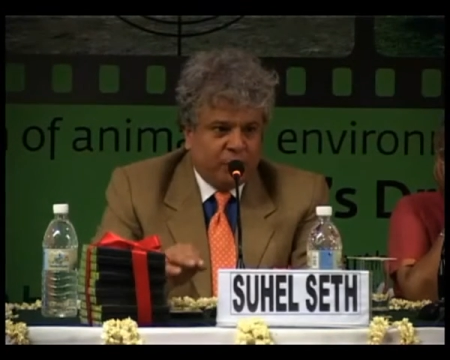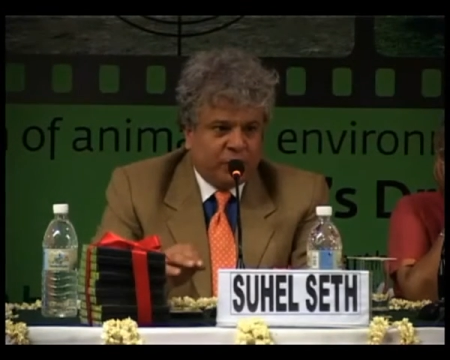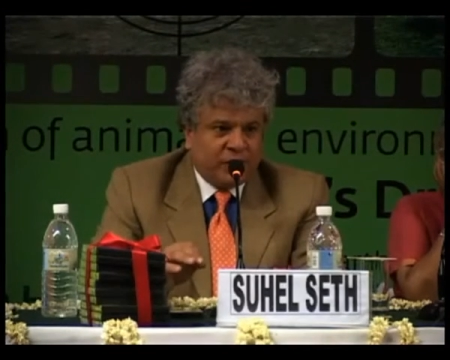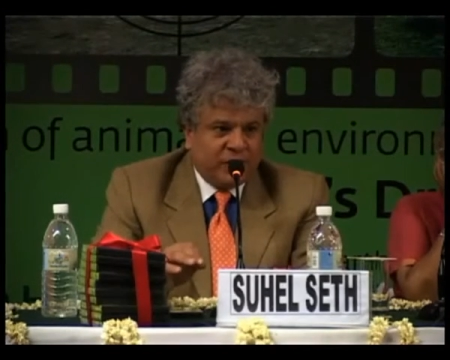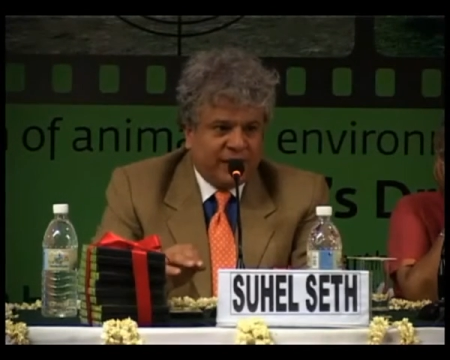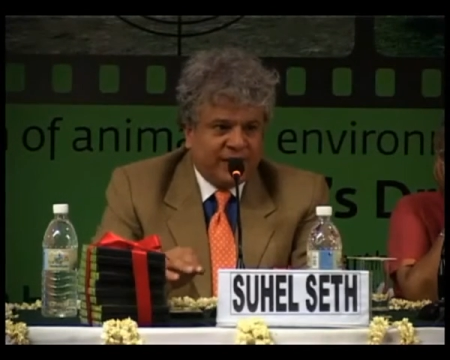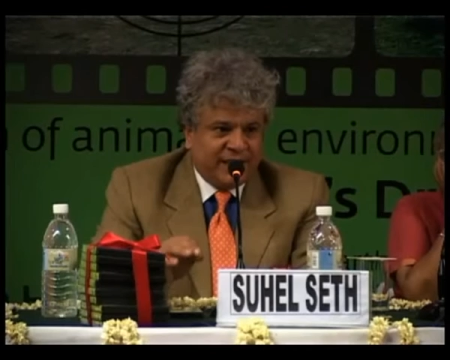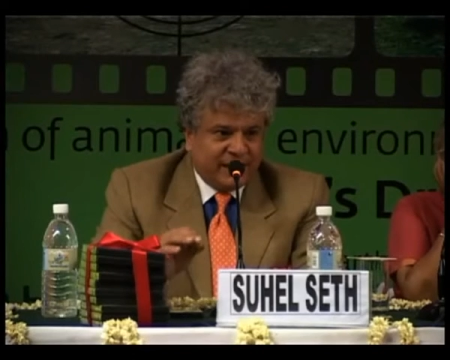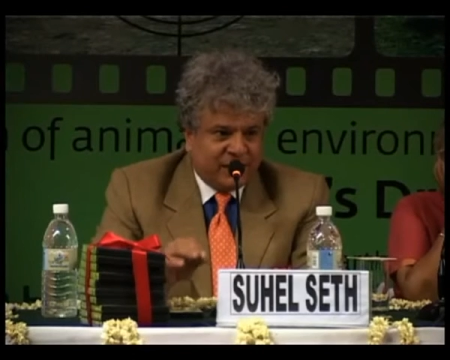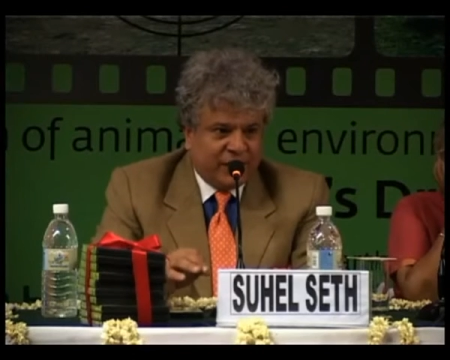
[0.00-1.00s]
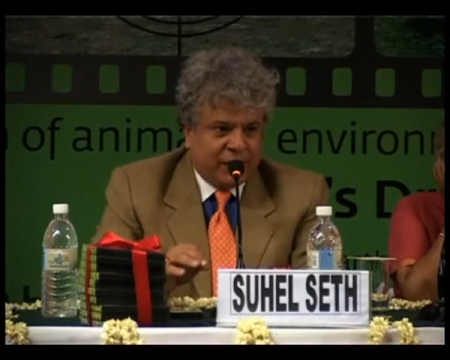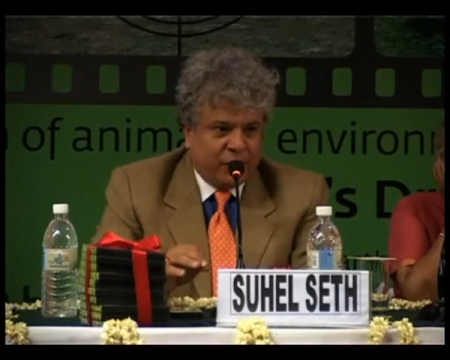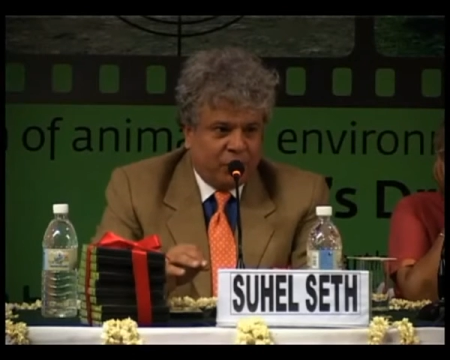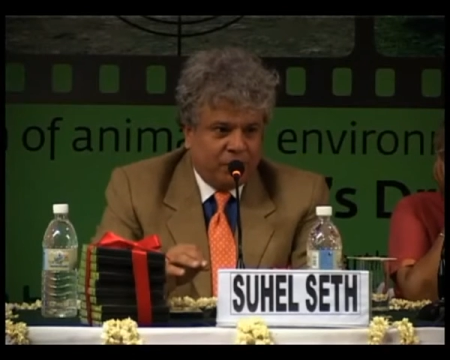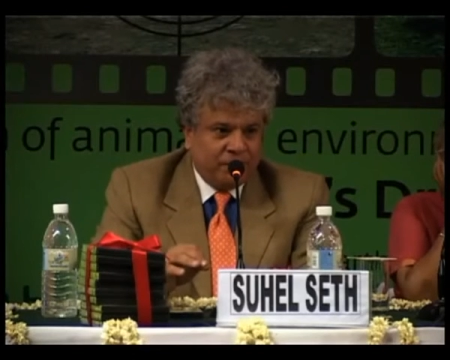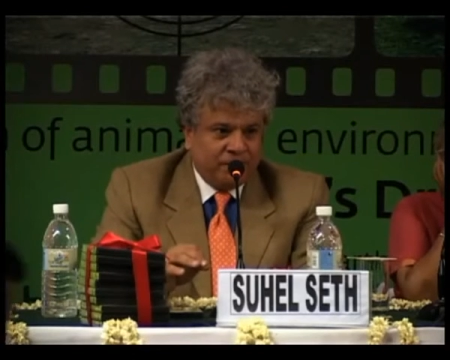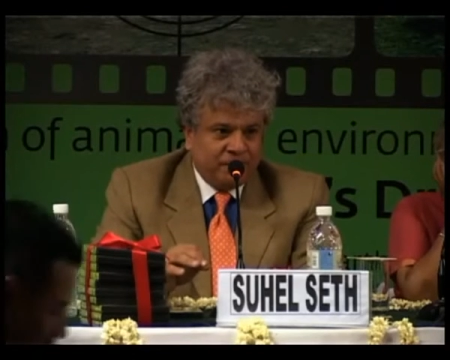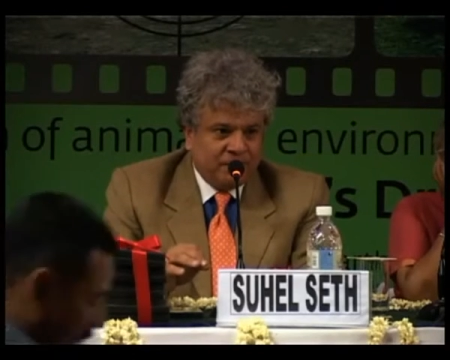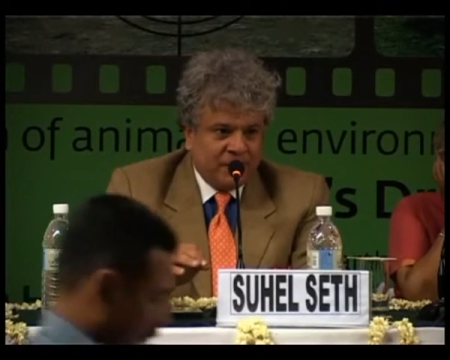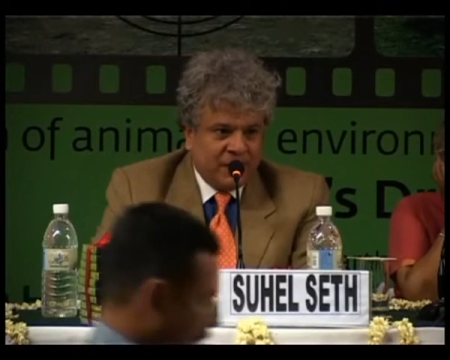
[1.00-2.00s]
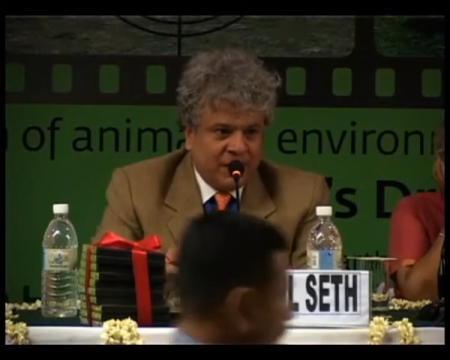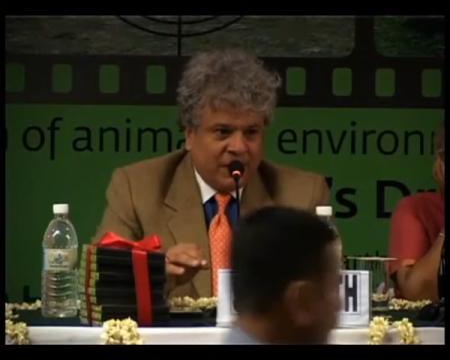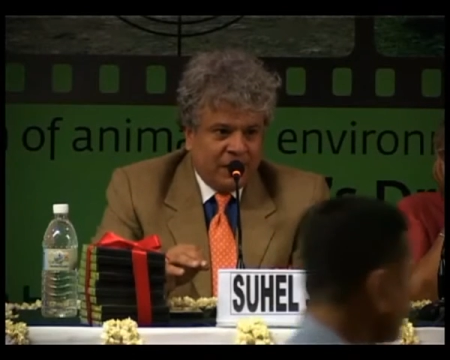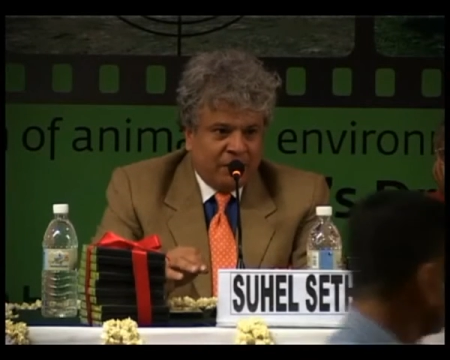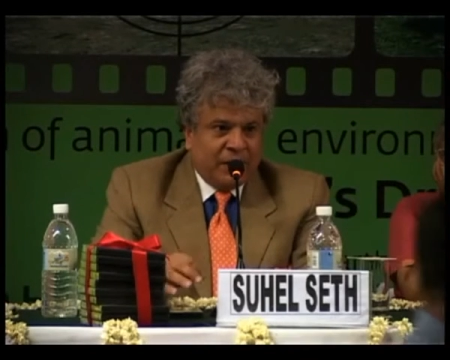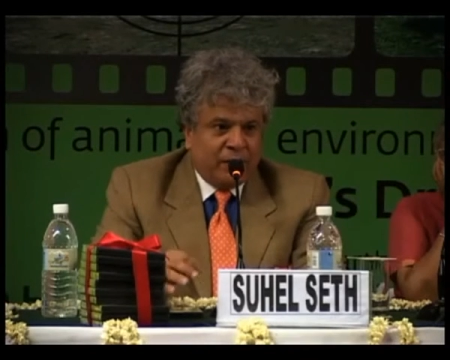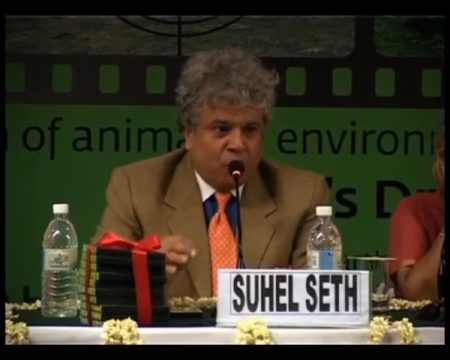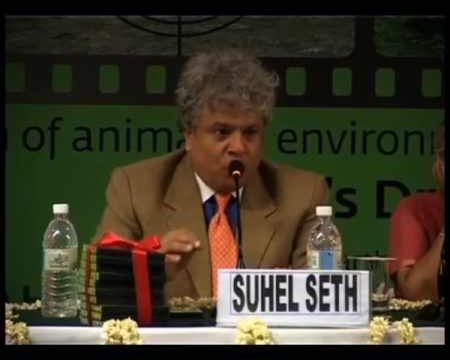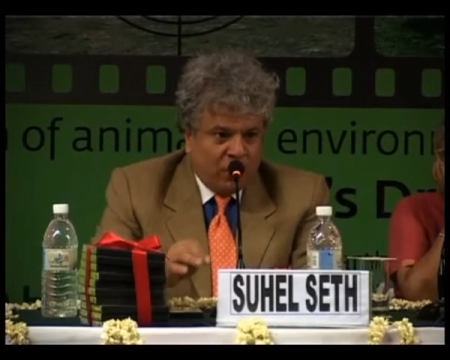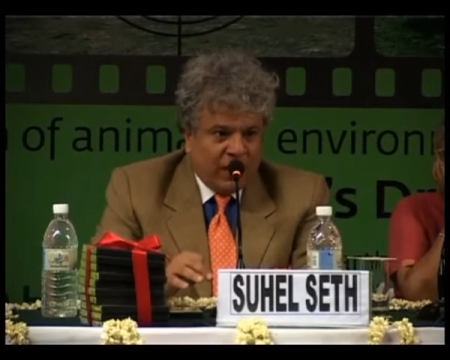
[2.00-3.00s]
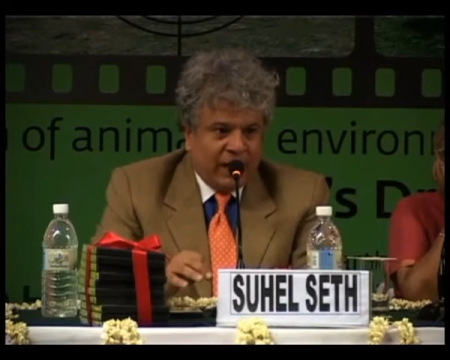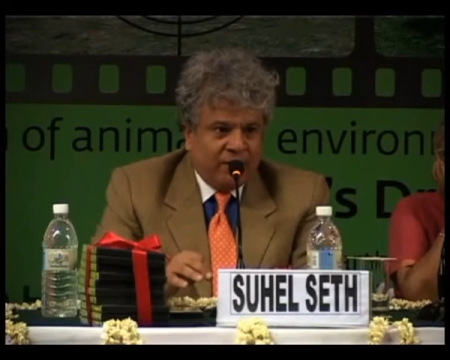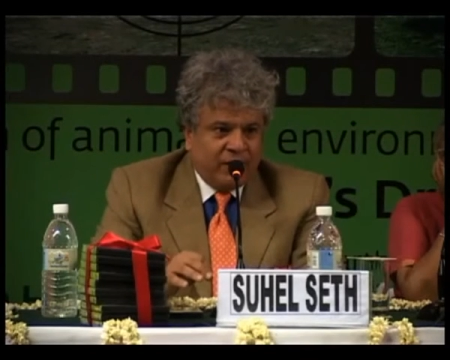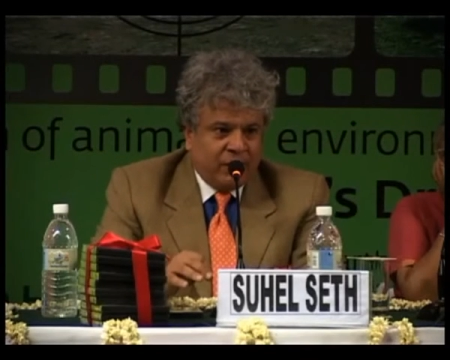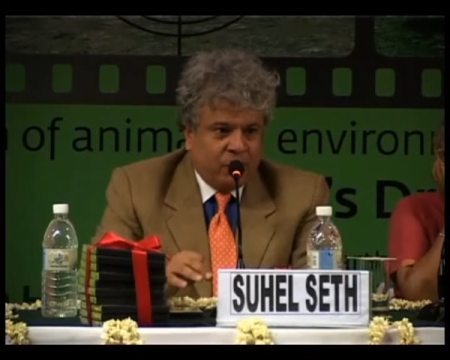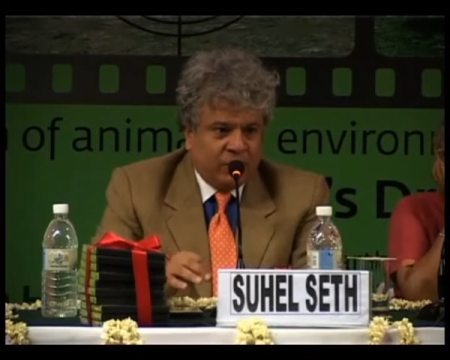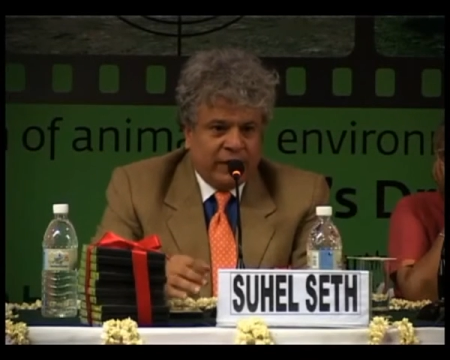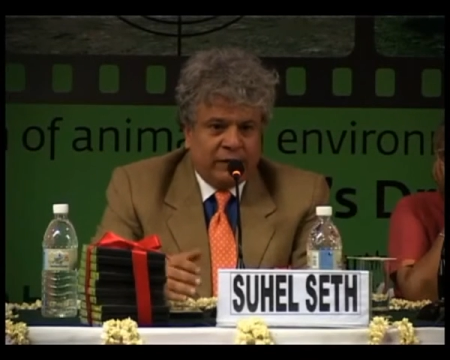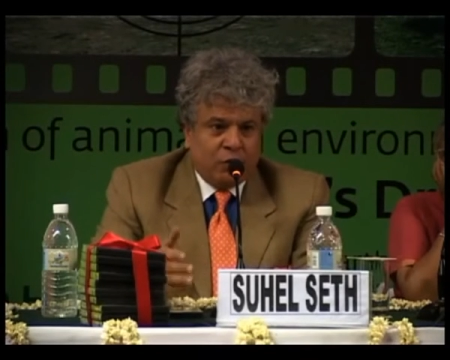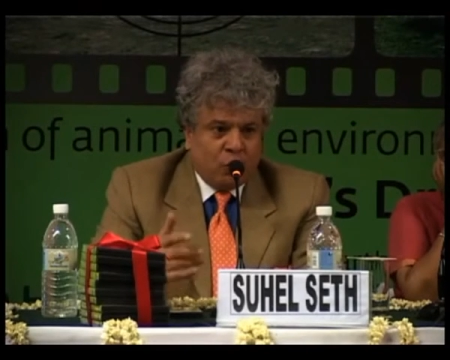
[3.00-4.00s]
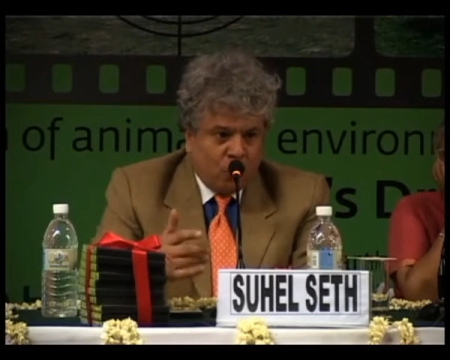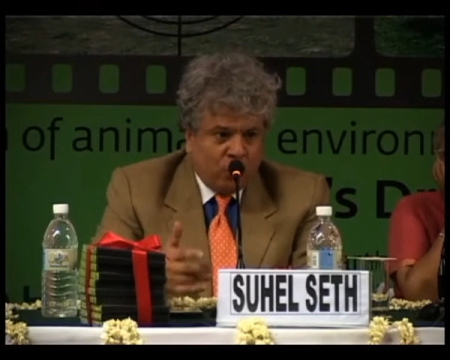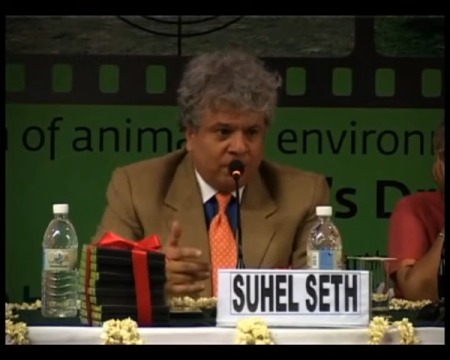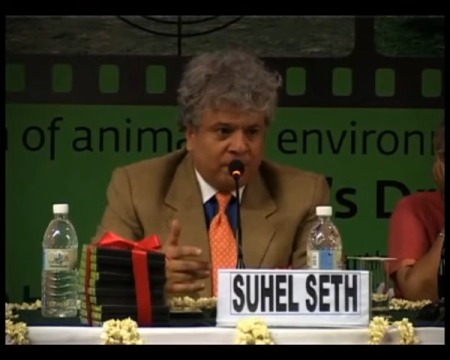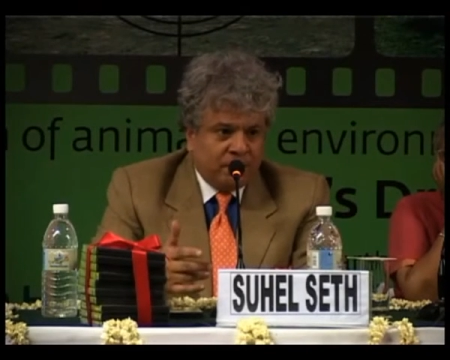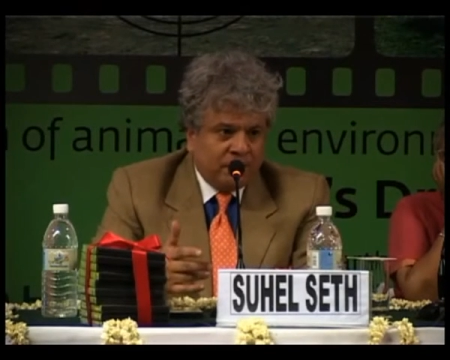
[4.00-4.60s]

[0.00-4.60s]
future is insecure, their own livelihood, their own